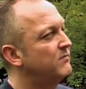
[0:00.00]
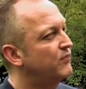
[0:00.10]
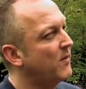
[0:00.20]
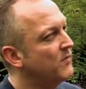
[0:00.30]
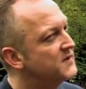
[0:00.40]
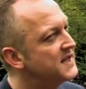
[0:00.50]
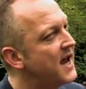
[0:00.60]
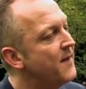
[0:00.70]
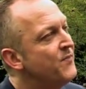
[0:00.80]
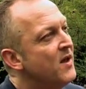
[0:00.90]
problems
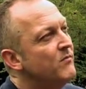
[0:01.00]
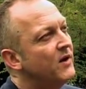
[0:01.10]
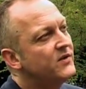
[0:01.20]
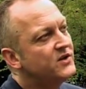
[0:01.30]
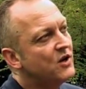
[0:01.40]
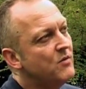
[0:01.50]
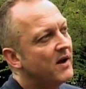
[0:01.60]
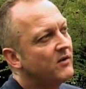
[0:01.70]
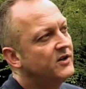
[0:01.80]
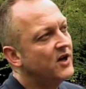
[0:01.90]
there. But the show
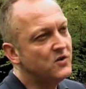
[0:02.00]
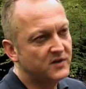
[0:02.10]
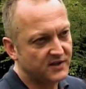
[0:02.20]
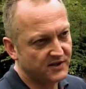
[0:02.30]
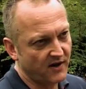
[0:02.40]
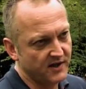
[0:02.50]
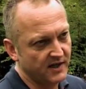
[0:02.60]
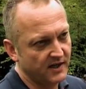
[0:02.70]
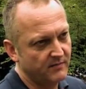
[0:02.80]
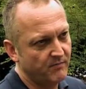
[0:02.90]
about ghosts I
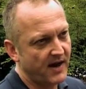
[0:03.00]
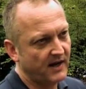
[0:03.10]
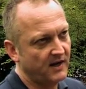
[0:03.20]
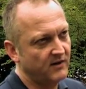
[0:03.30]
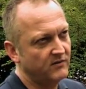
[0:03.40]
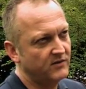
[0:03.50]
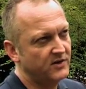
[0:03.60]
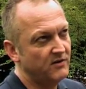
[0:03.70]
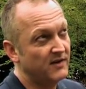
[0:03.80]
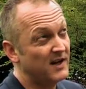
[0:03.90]
did back in
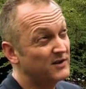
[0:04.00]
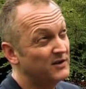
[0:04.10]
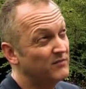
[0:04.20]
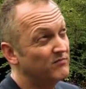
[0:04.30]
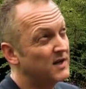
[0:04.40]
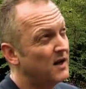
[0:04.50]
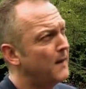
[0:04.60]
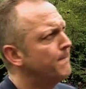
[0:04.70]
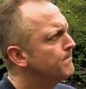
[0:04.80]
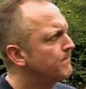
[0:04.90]

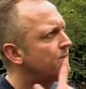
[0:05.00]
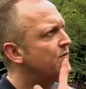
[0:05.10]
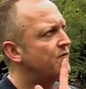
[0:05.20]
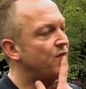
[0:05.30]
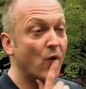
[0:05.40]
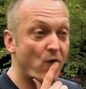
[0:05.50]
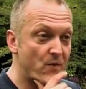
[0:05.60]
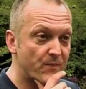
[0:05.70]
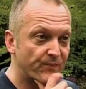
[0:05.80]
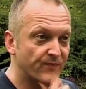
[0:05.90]
2004
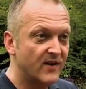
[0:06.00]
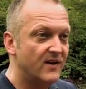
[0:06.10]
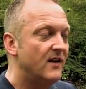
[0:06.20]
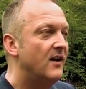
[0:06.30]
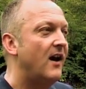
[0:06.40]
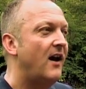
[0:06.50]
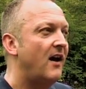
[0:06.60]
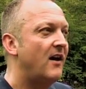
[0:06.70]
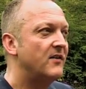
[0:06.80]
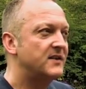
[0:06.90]

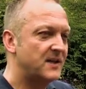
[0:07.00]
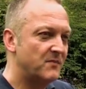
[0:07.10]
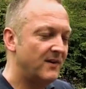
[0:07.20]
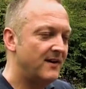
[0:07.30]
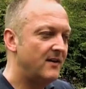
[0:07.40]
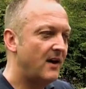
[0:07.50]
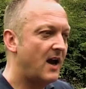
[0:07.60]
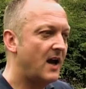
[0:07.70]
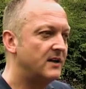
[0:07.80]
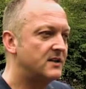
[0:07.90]
at Assembly,
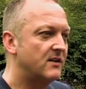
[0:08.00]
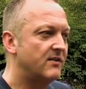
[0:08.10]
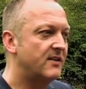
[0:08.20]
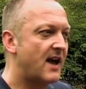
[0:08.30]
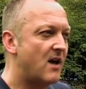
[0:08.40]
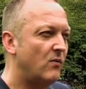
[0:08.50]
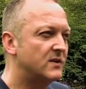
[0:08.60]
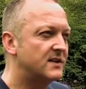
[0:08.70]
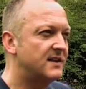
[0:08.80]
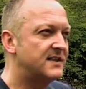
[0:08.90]
and that
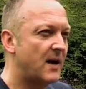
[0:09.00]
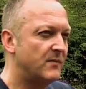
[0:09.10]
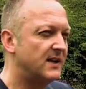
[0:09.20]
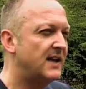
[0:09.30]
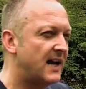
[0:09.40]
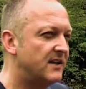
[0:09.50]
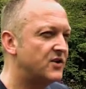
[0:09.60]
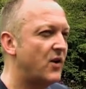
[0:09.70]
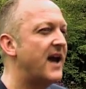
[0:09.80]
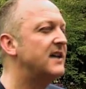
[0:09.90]
was an attempt again
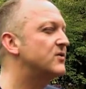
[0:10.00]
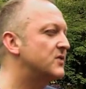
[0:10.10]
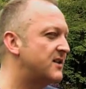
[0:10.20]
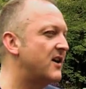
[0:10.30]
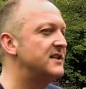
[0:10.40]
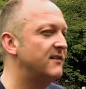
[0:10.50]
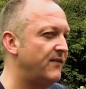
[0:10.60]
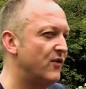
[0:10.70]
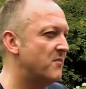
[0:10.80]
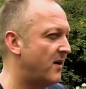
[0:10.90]
to exorcise a
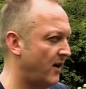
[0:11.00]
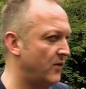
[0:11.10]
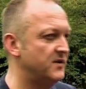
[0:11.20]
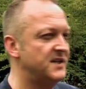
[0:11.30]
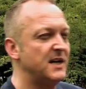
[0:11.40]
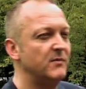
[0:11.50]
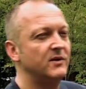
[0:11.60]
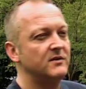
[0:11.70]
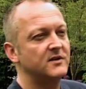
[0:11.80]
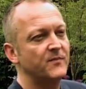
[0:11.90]
few of my own
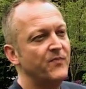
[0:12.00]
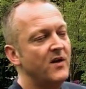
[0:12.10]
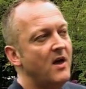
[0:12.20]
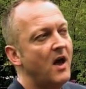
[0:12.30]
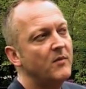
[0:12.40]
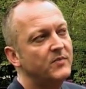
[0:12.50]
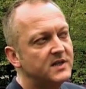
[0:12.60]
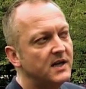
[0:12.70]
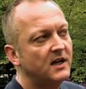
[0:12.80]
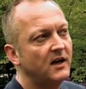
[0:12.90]
demons. And
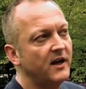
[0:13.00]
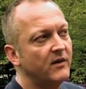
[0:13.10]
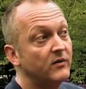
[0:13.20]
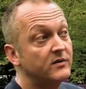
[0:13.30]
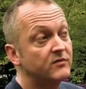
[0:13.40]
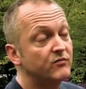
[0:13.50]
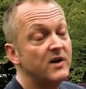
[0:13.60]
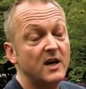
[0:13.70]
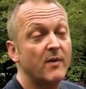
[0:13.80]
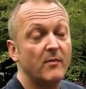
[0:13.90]
particularly, it was
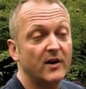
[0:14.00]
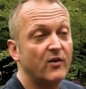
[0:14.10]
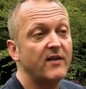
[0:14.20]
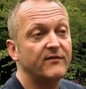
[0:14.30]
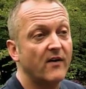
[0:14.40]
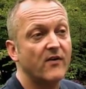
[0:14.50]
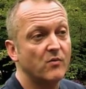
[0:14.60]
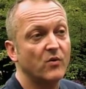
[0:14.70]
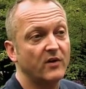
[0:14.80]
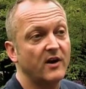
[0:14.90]
really about my grandfather
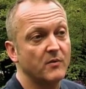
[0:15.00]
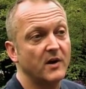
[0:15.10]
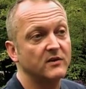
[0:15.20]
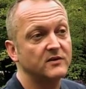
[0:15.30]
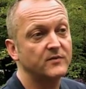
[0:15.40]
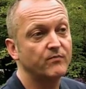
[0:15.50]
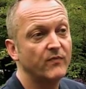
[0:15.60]
more than anyone else,